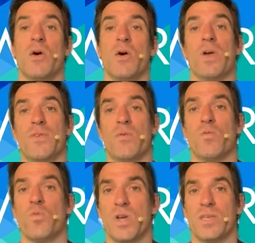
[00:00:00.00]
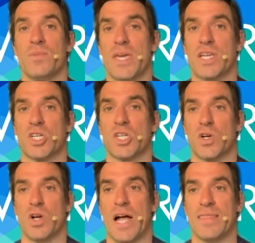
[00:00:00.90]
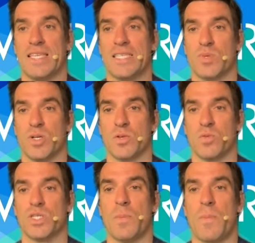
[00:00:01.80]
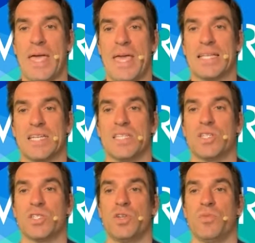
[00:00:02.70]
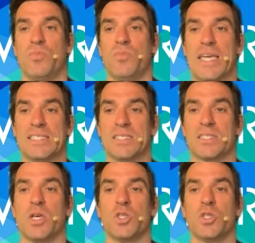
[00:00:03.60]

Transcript: We have to really make sure on these build runs, you're paying attention to your paces.